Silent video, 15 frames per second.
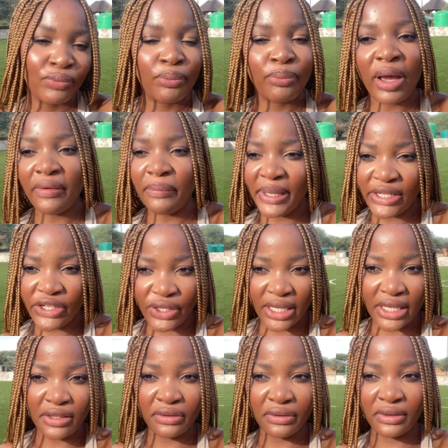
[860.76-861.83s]
My battery
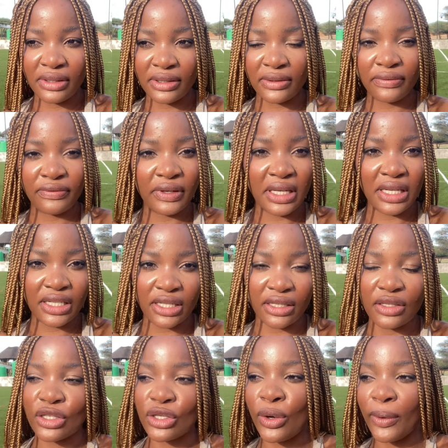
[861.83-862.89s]
is finishing,
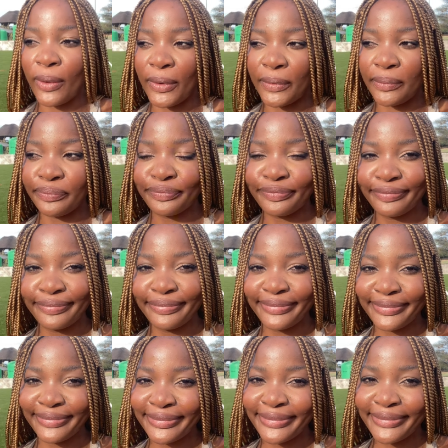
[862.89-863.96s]
so
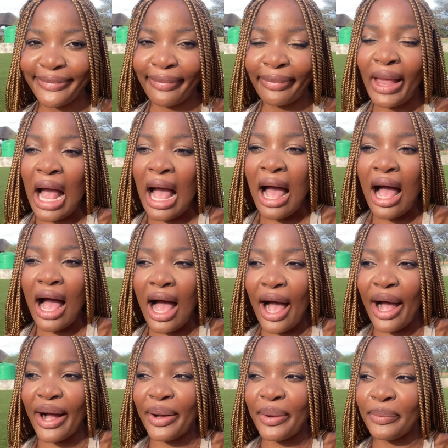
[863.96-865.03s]

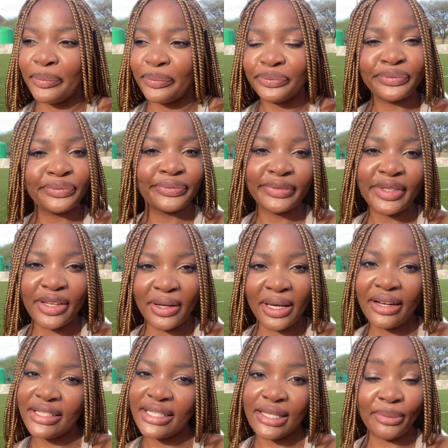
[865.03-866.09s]
you're
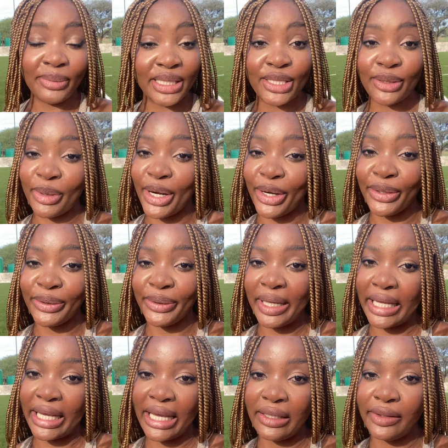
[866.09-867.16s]
gonna see me tomorrow
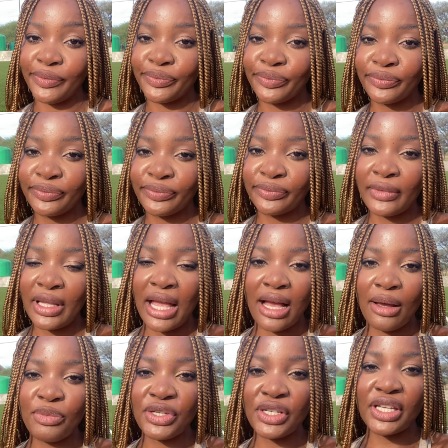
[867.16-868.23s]
again. Okay.
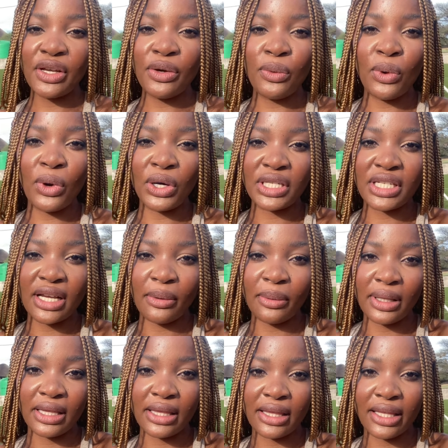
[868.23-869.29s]
I'm drinking water
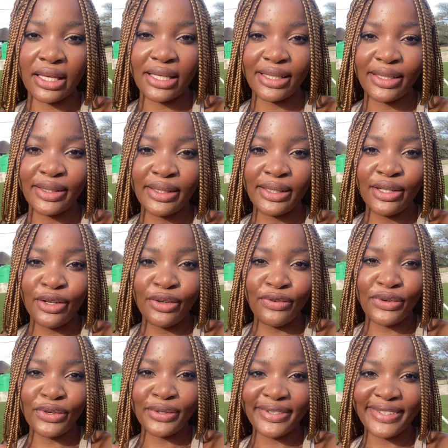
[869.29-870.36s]
with who